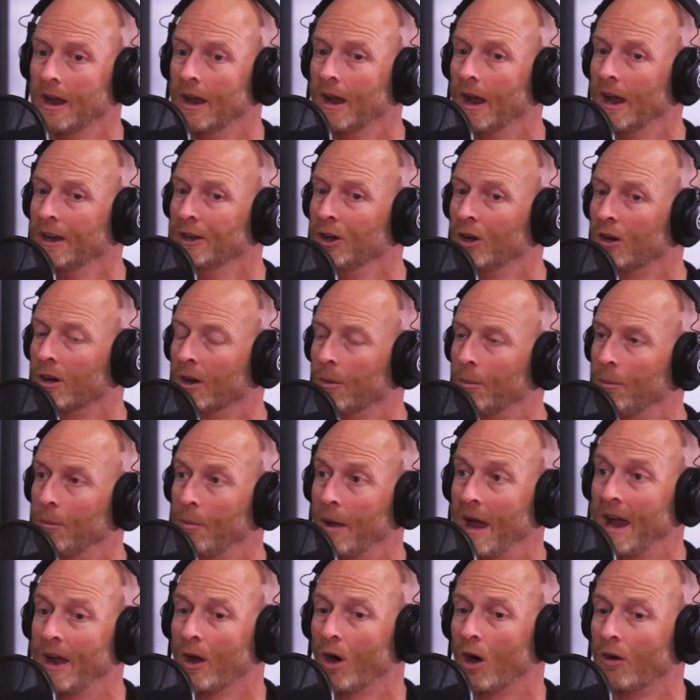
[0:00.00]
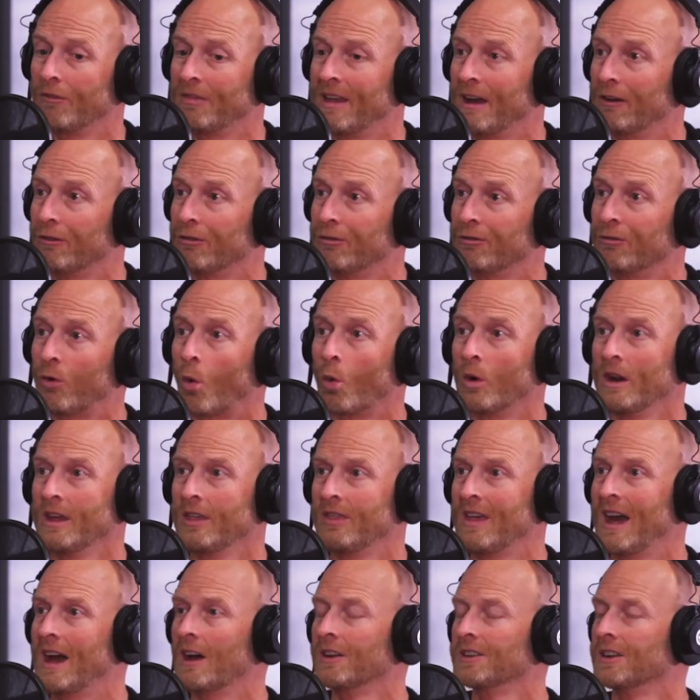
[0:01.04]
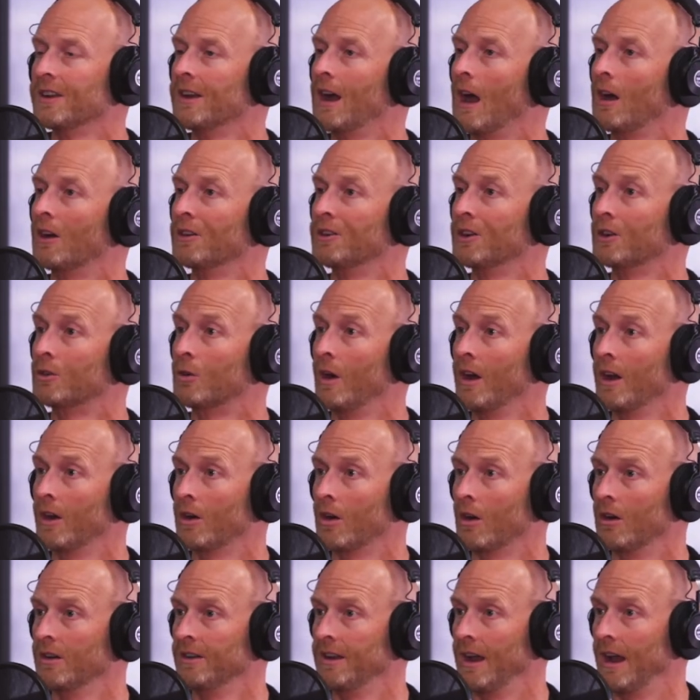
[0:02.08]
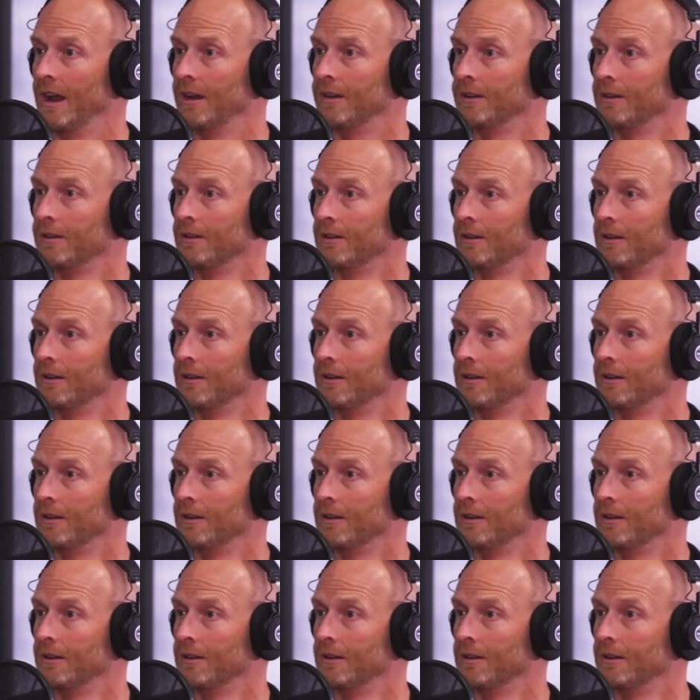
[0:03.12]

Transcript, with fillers: and you're going to pay off that $40,000 of credit card debt.